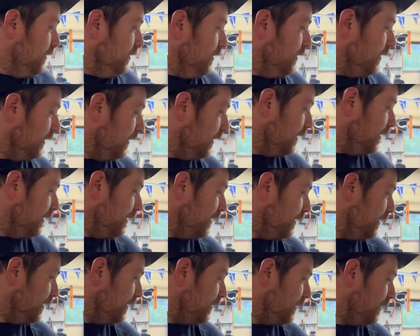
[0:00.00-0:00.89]
Ah
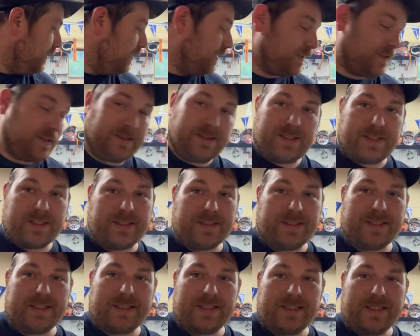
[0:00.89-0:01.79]

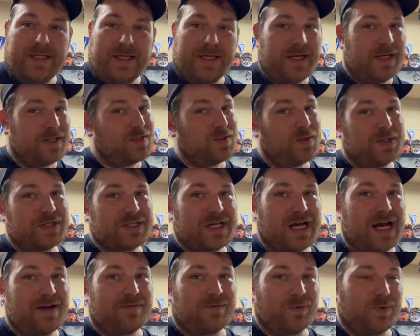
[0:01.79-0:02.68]
it's always
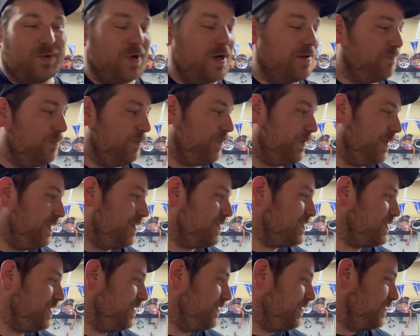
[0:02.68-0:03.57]
kind of a regretful thing
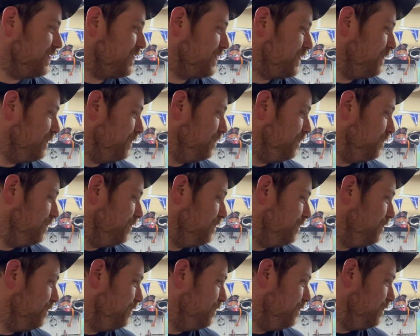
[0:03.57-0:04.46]
seeing these
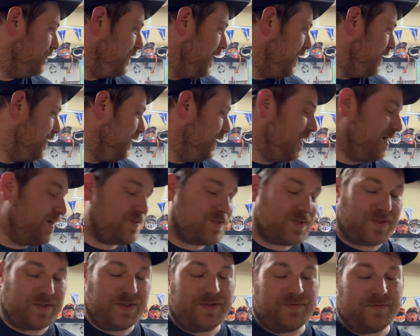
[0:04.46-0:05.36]

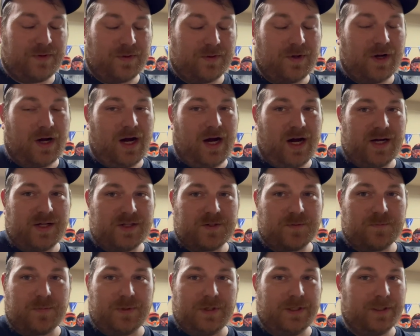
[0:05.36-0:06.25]
98s leave the garage,
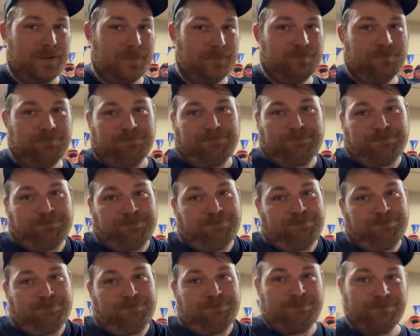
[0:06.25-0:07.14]
but
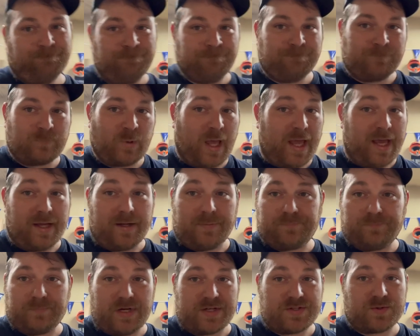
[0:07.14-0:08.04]
hey,
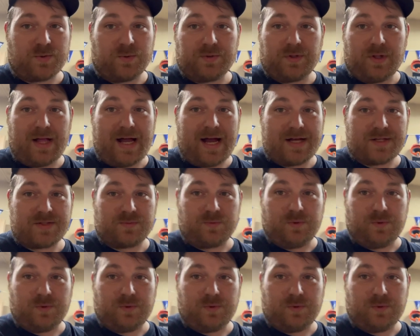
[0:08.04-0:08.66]
I sold the last